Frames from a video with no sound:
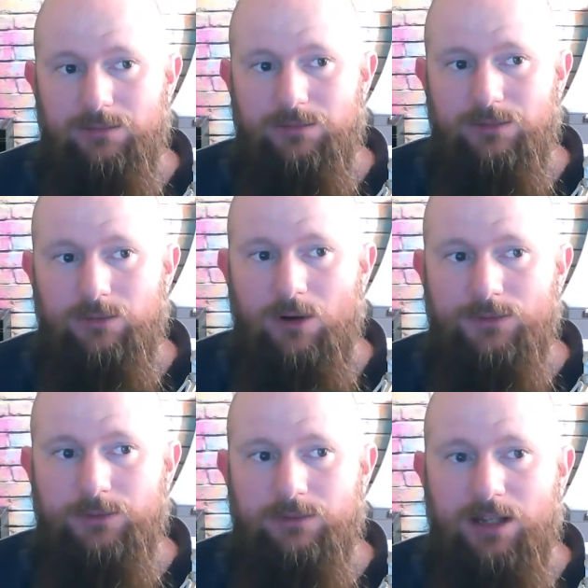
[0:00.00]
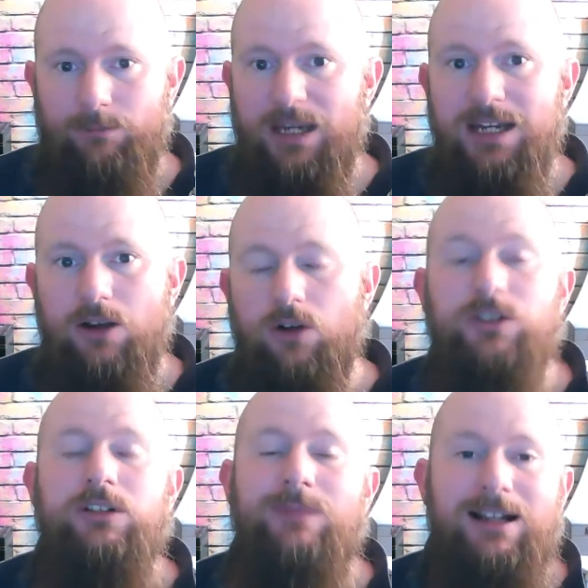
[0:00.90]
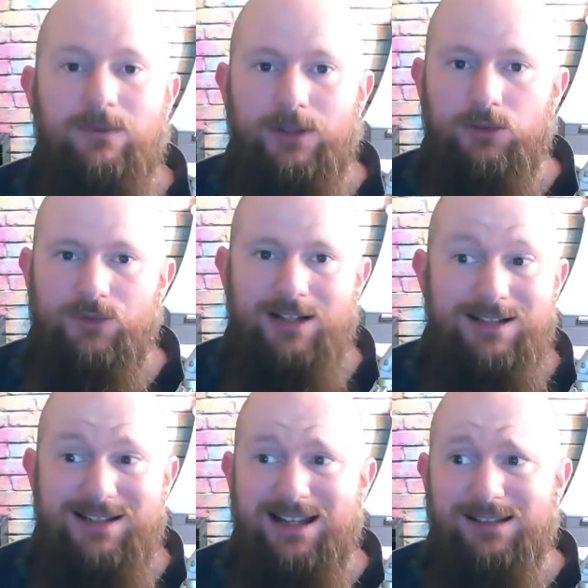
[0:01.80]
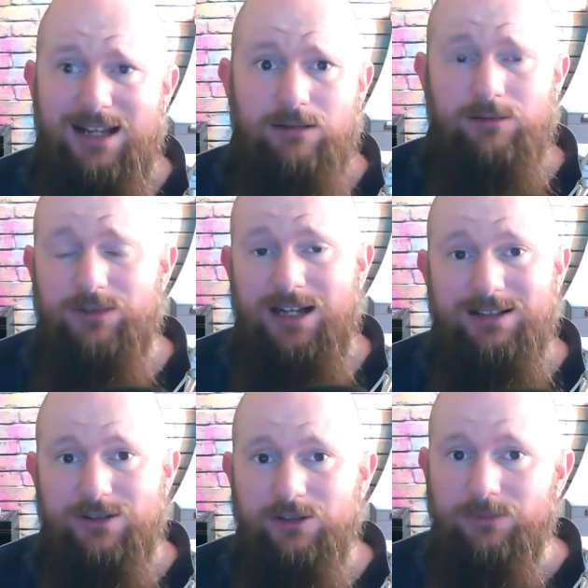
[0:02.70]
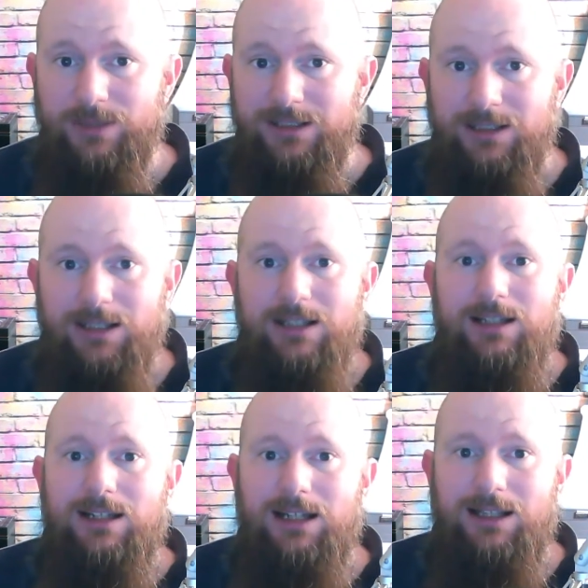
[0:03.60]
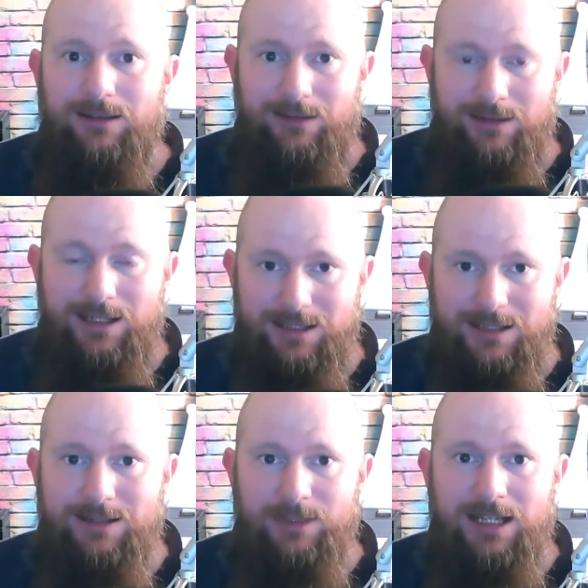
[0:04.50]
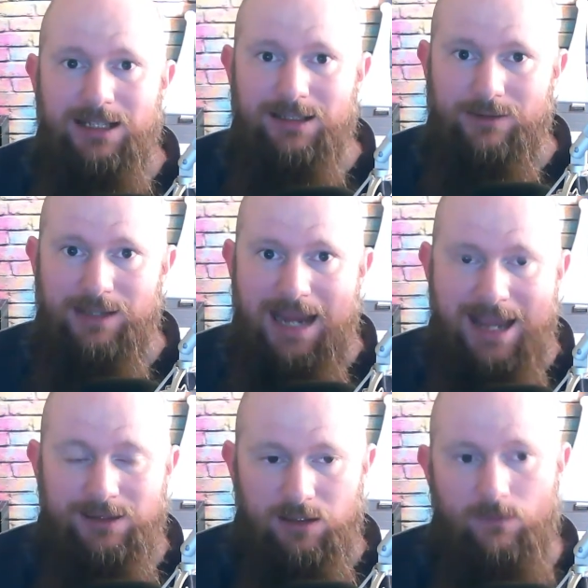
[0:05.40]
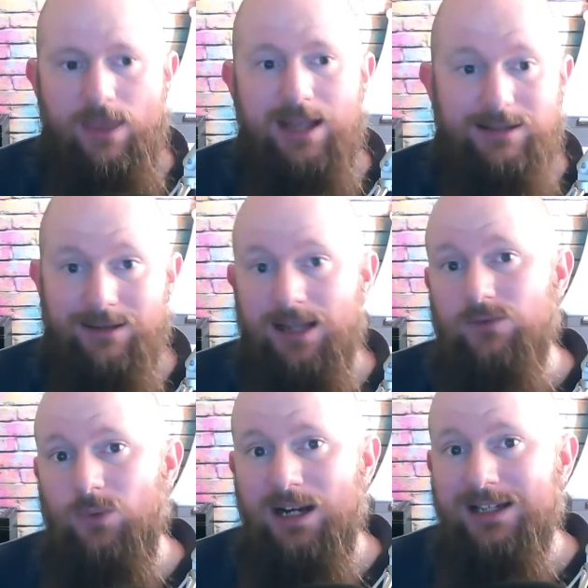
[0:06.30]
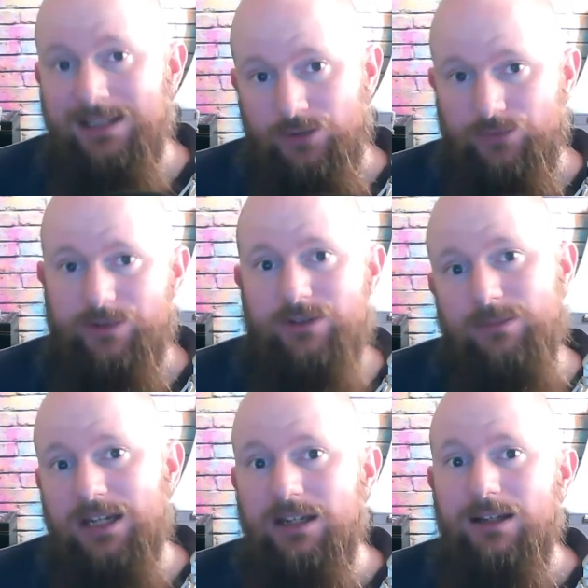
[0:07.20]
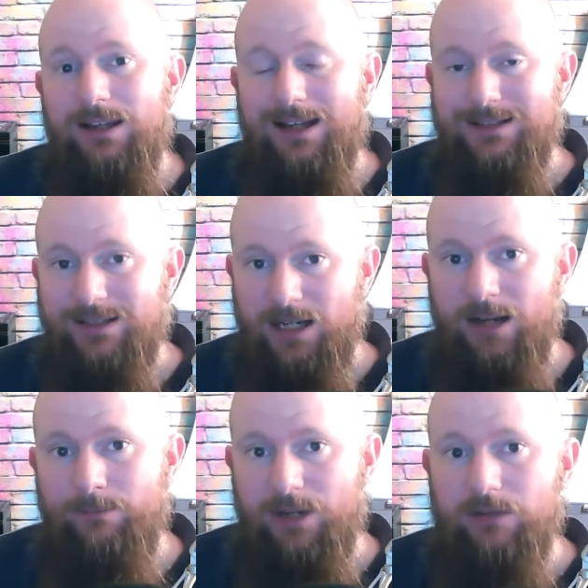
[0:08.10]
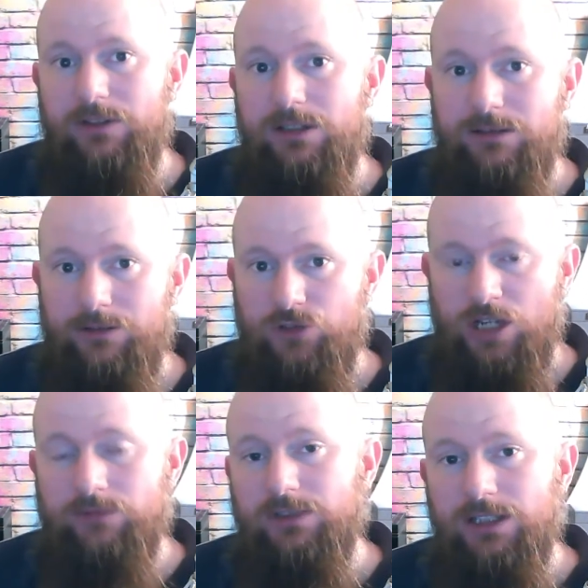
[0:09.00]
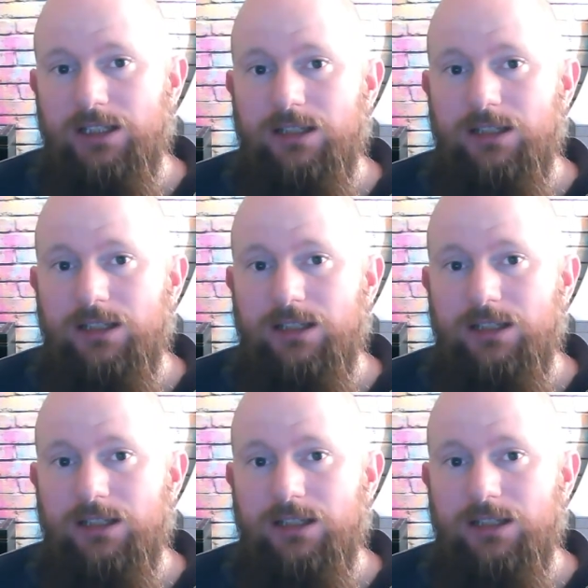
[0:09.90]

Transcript: You often were like peacocks on the battlefield trying to stand out. It's kind of stupid. This is the beginning to the end of that, and that's why it interests me as a time period, generally,